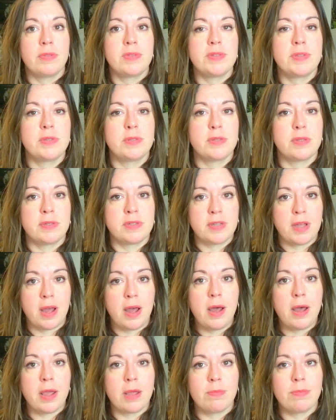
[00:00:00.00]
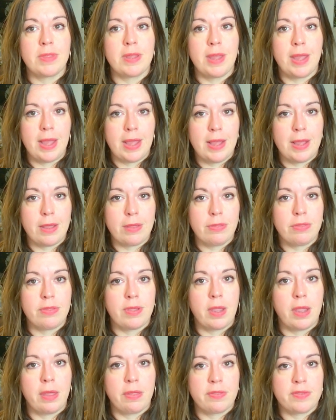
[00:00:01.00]
This is the time, the
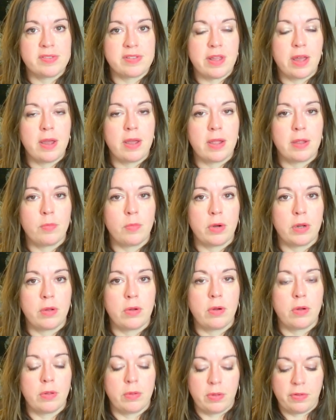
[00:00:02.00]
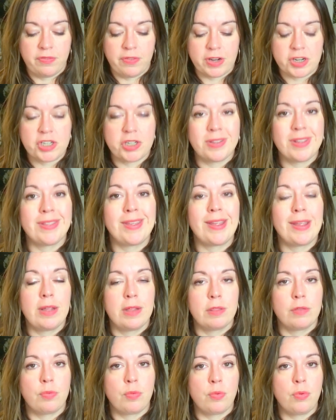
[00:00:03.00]
eighth sign, what I call affectionately the
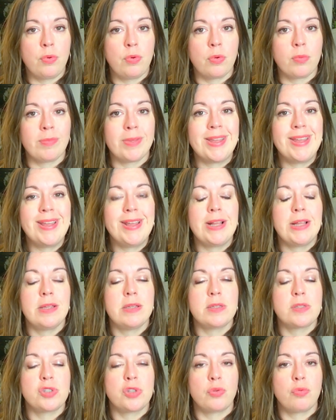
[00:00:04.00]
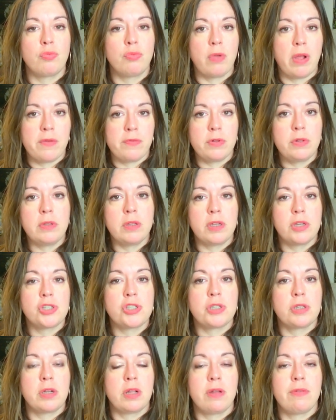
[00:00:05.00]
eighth room, is the
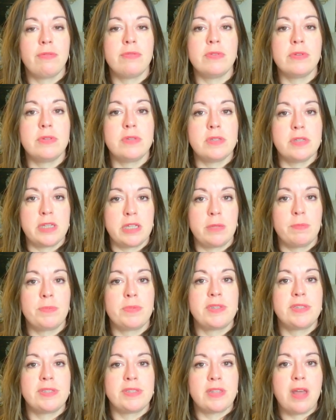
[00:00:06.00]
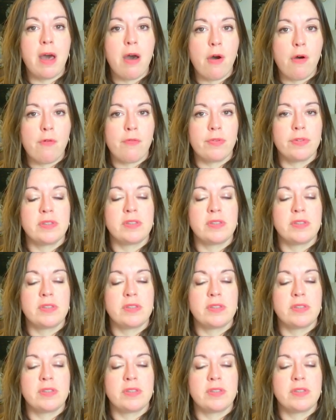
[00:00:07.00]
revelation of the deep self.